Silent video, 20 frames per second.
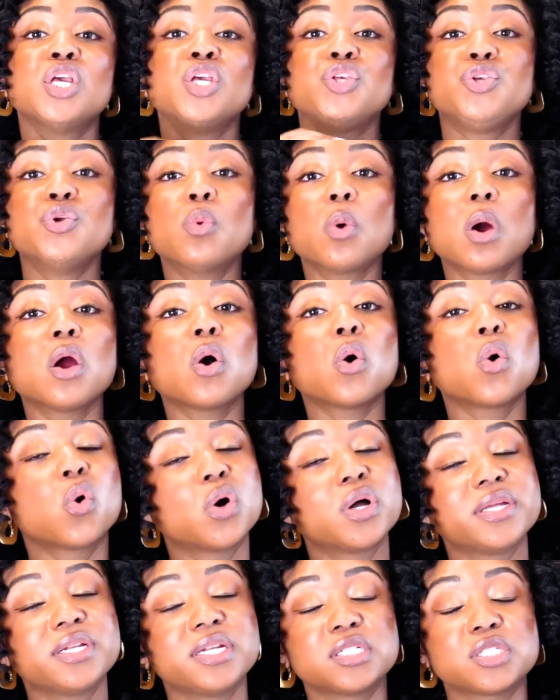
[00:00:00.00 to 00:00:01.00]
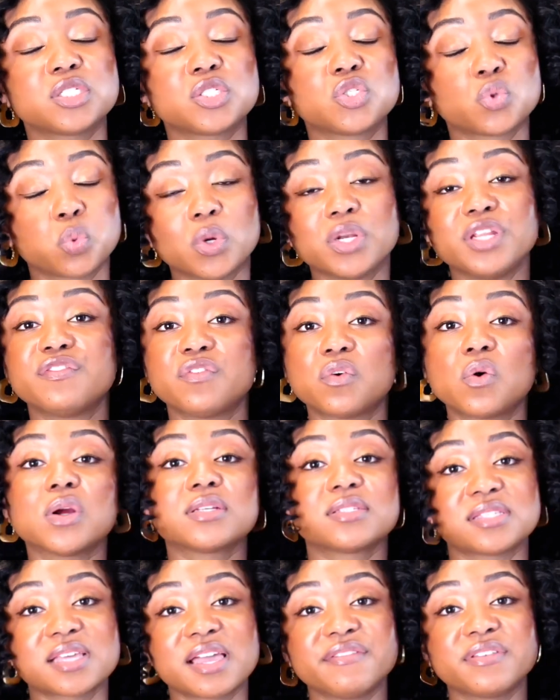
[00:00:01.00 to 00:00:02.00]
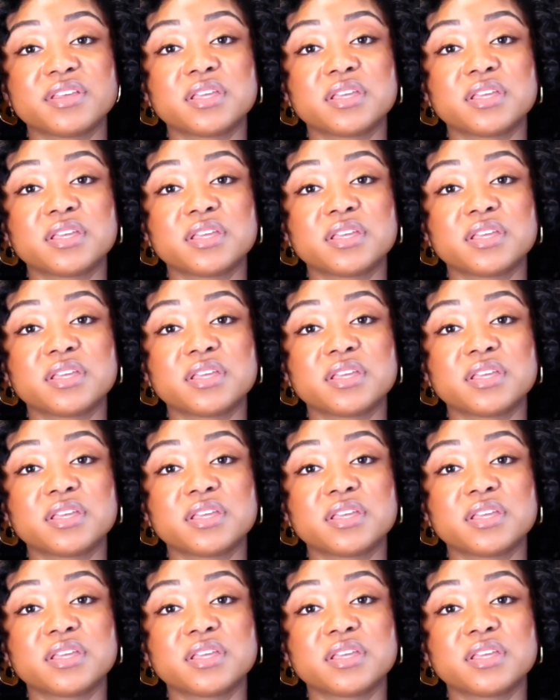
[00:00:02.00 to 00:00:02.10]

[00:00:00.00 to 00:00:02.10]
you are on 24/7.